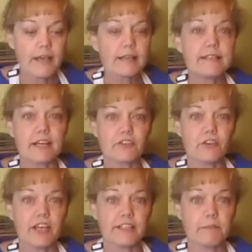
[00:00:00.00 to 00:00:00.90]
Dexter
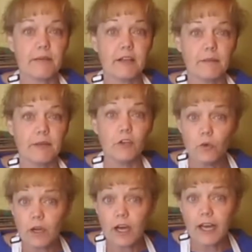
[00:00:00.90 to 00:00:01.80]
gets
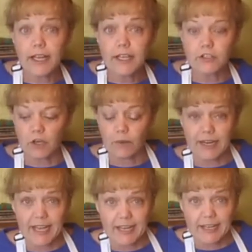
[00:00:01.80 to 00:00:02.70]
Manuka honey, so I went
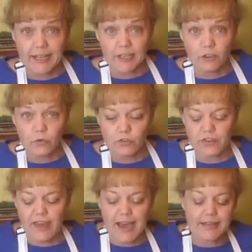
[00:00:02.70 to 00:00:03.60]
ahead and used
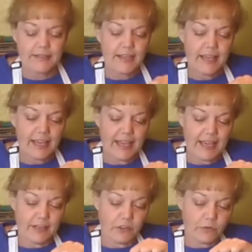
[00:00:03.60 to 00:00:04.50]
that.
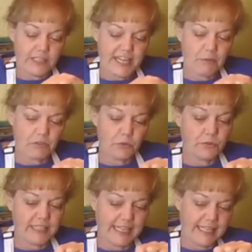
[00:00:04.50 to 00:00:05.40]
And 3 tablespoons,
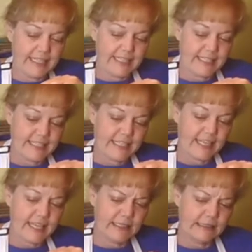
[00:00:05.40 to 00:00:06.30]
and it is sticky.